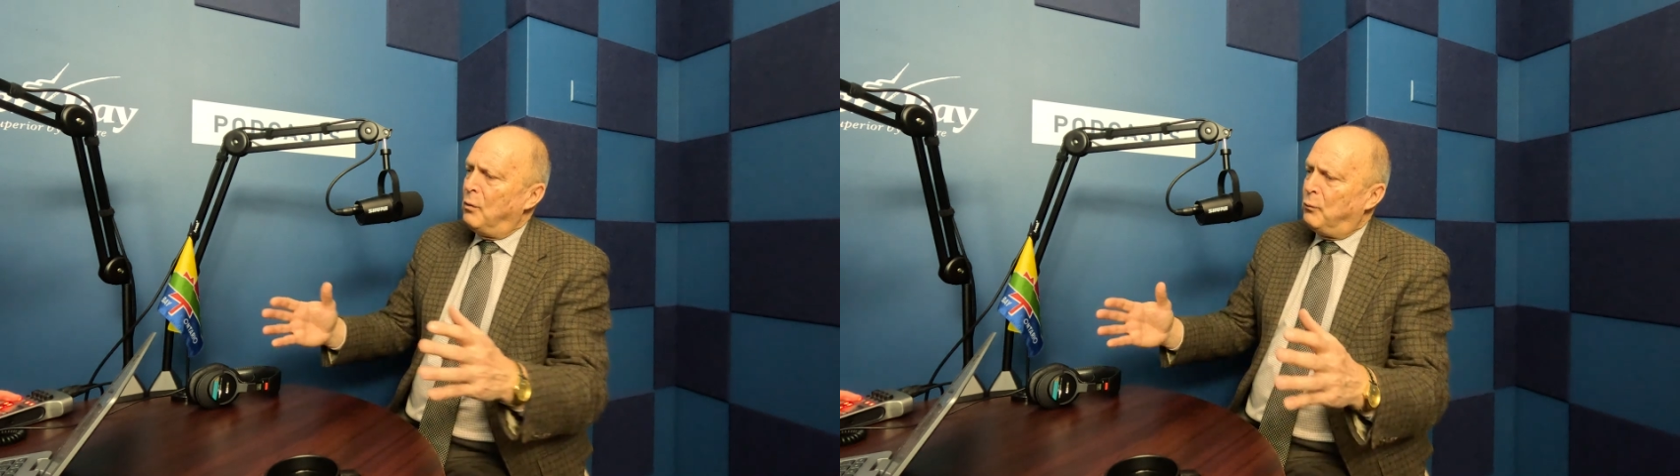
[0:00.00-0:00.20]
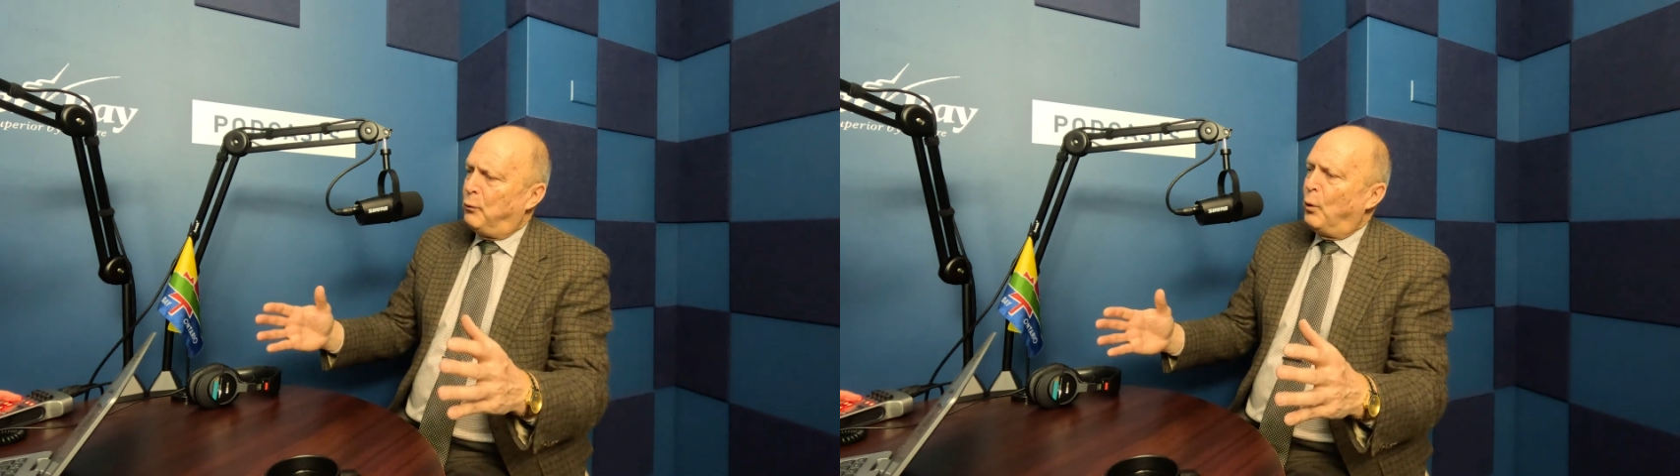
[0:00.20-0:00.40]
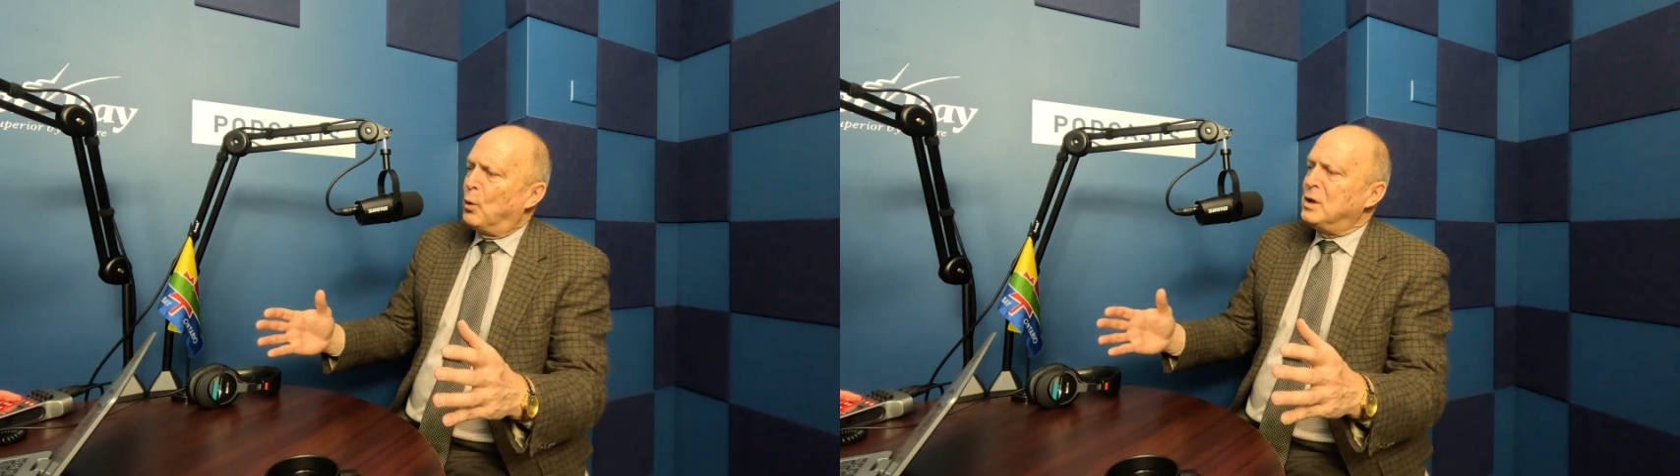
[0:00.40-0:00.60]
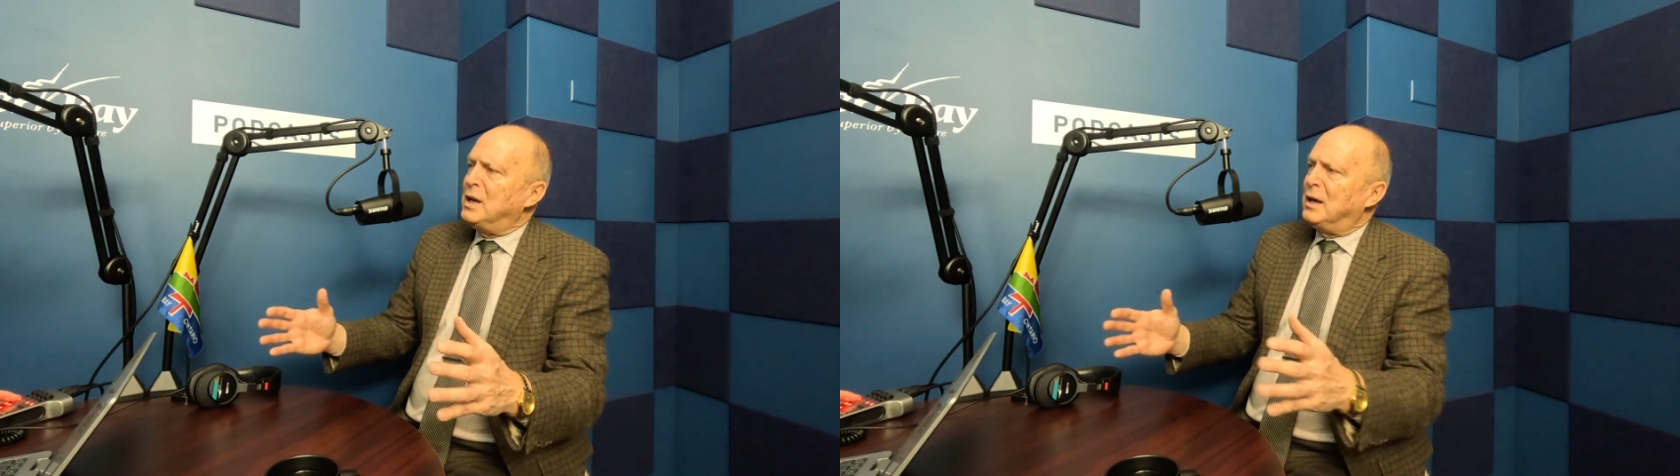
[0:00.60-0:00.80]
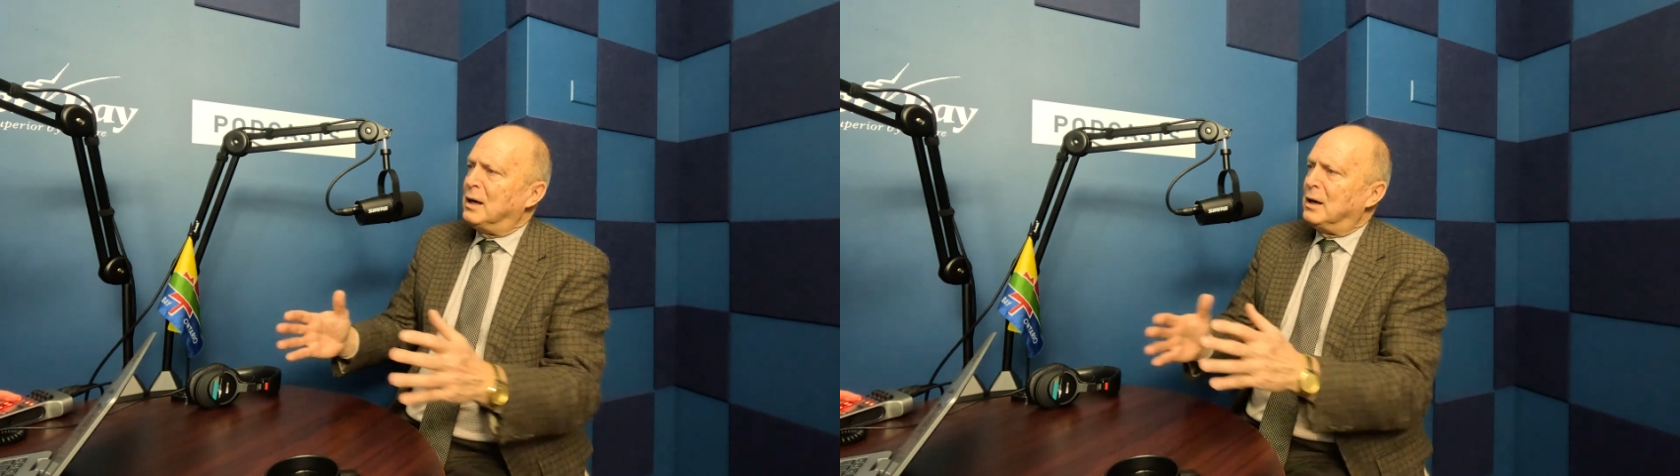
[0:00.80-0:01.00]

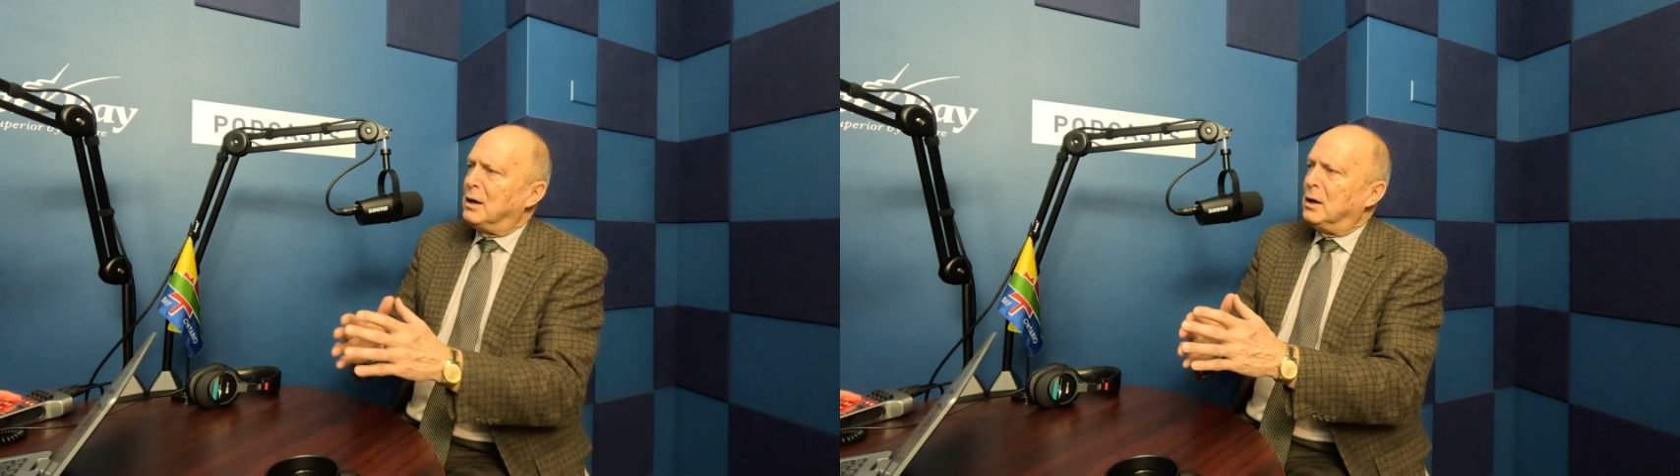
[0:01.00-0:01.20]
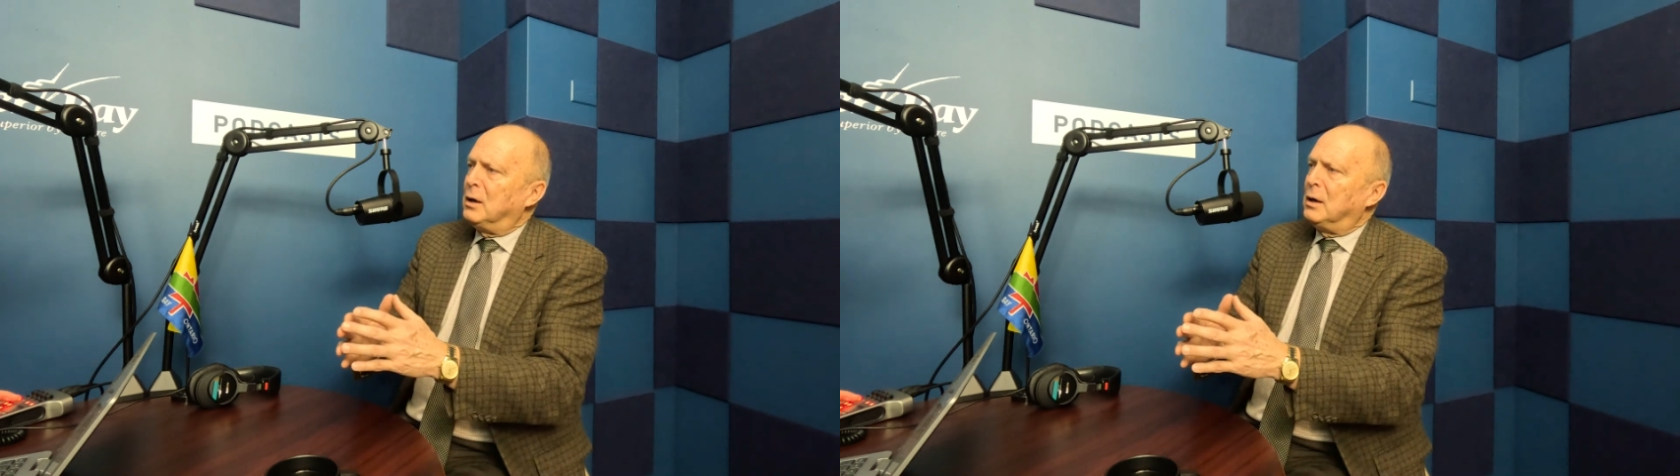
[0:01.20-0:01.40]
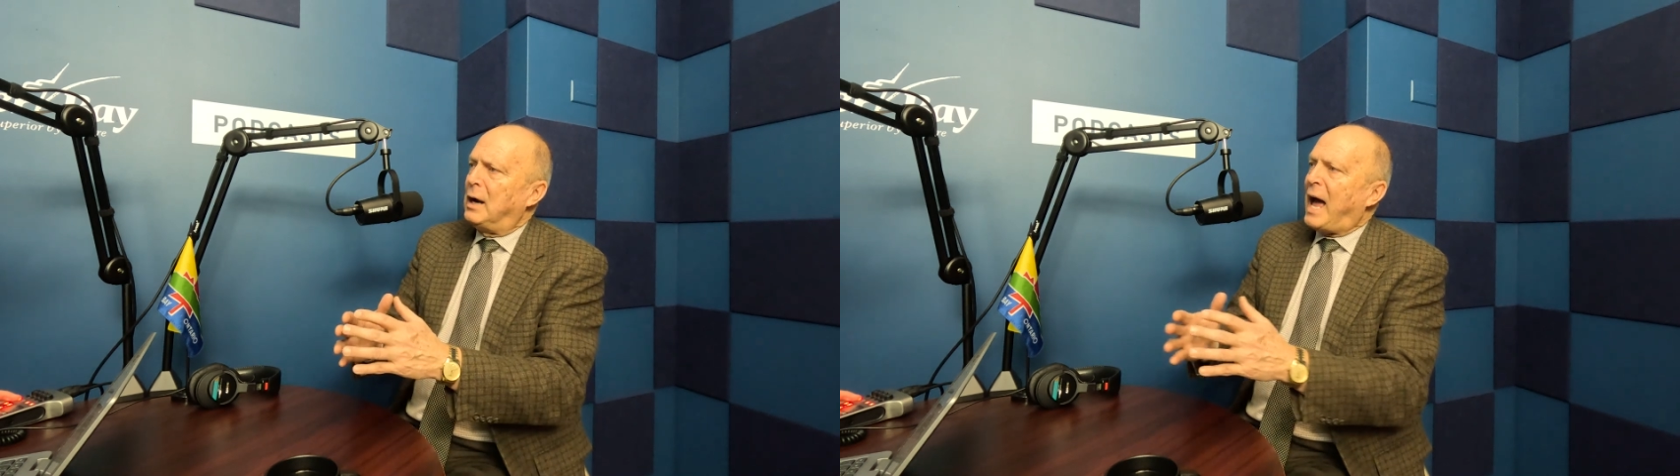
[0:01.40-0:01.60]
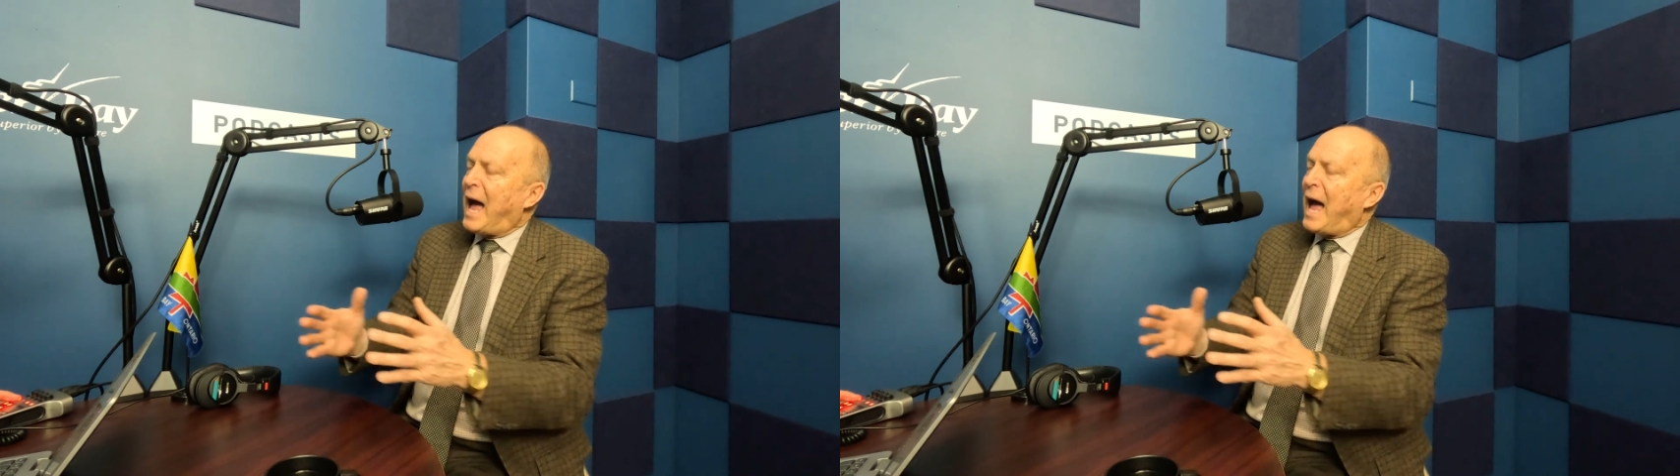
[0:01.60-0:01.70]
4-year